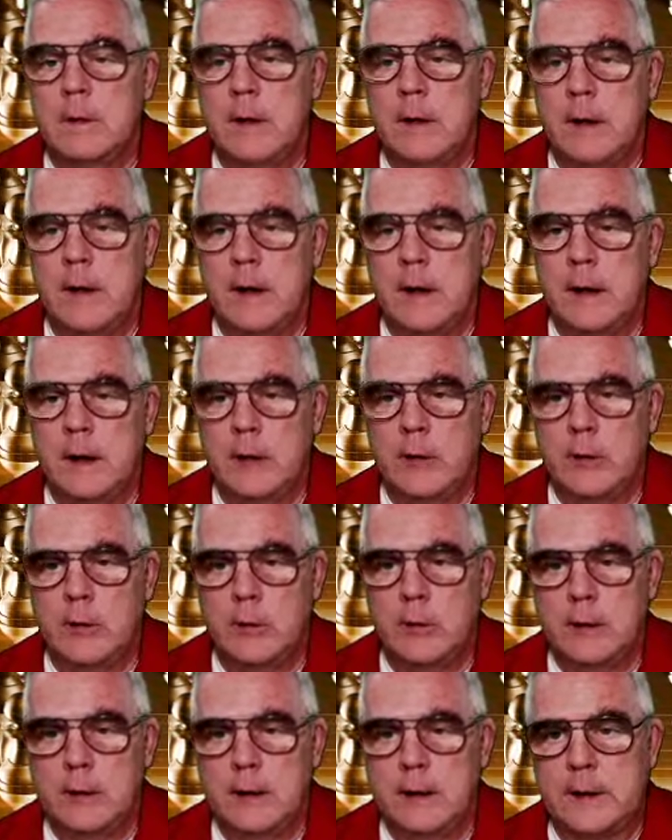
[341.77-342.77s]
and
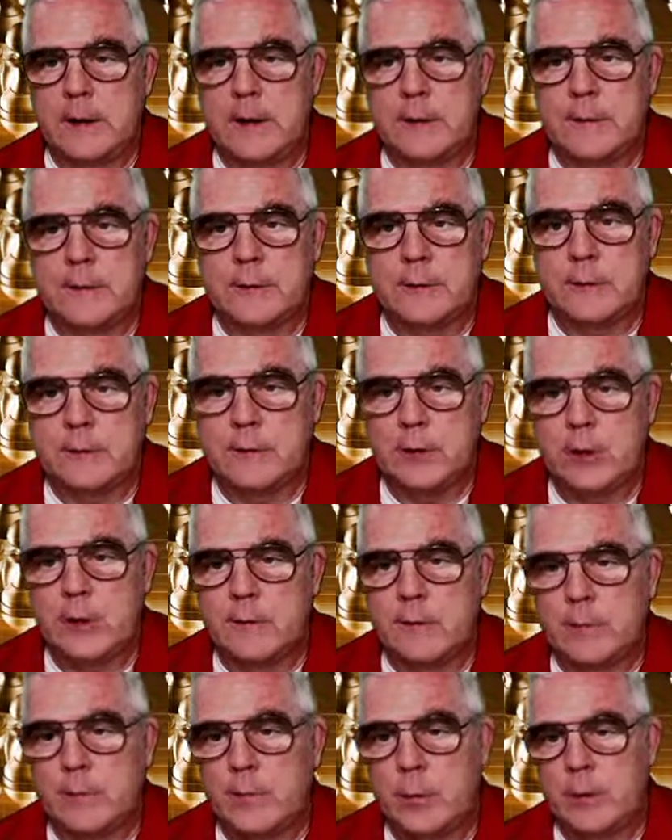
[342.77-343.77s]
looking at the
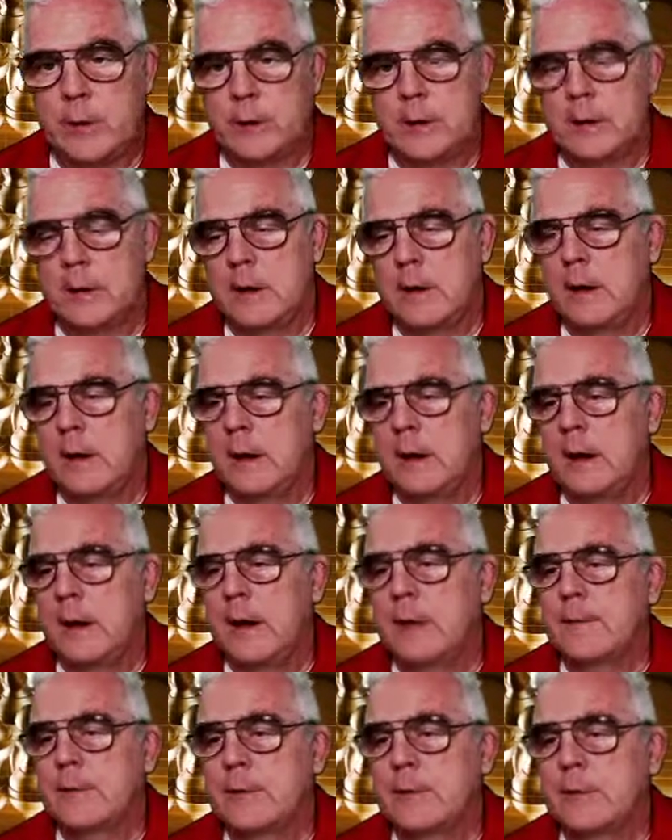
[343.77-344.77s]
soft point on
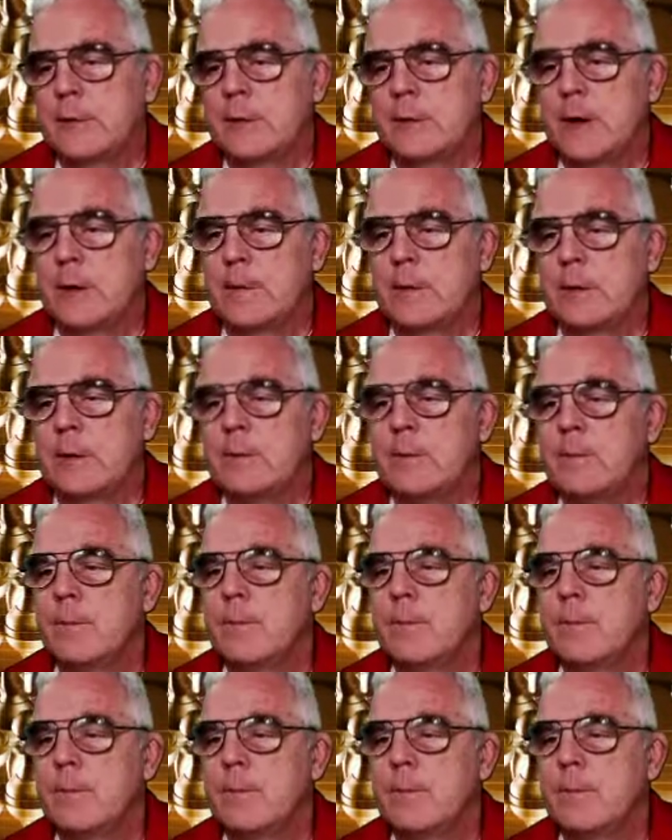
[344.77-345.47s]
F7.